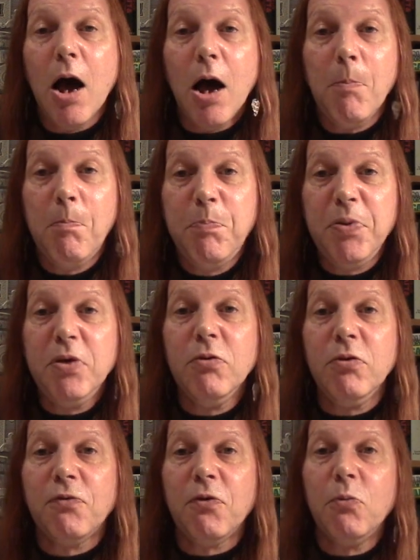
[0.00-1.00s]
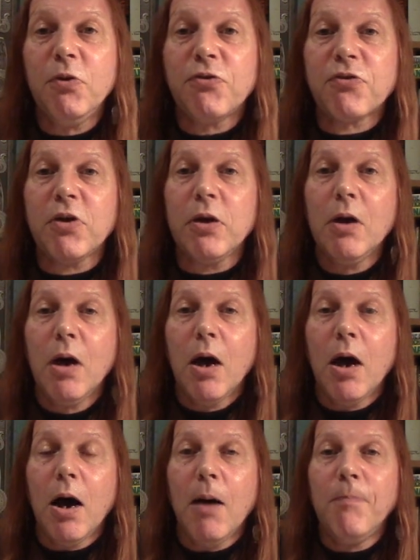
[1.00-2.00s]
a beautiful whisky,
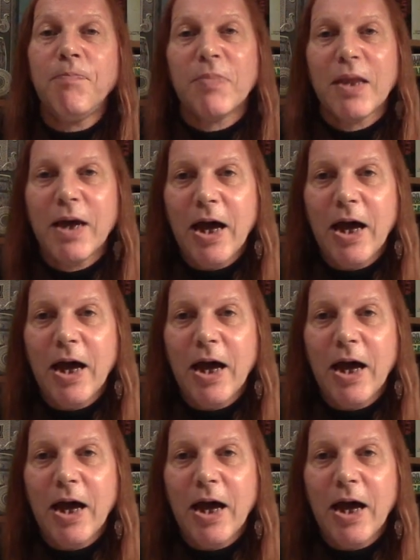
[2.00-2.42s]
um,